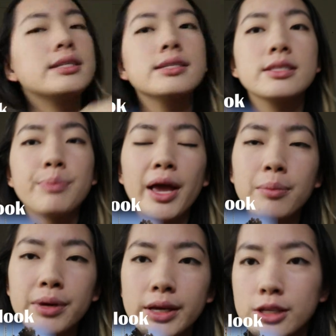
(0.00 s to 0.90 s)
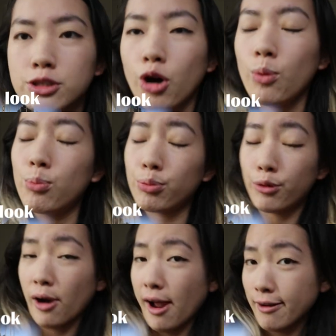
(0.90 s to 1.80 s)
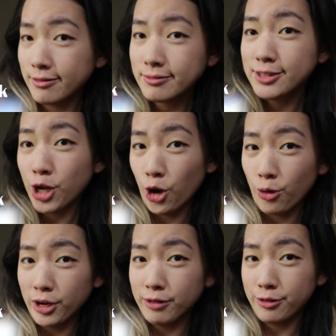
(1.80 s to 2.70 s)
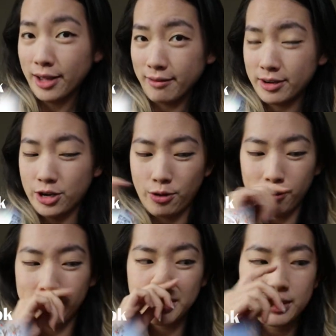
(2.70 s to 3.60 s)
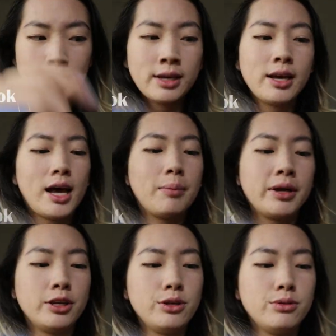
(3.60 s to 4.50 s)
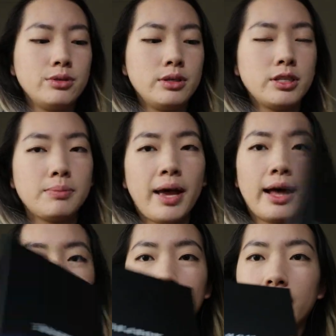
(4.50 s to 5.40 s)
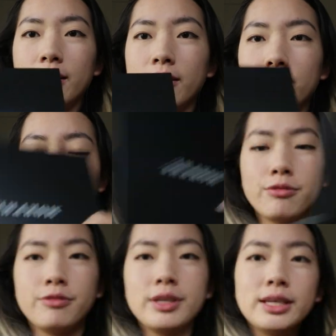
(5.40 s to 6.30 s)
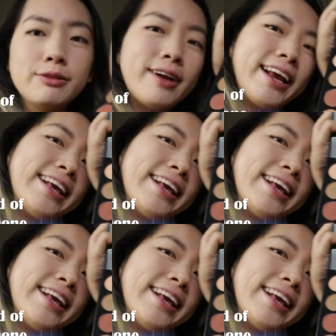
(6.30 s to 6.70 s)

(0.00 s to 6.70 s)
since Bambi is all brown tone, if you haven't noticed, I'm gonna use this palette of Morphe right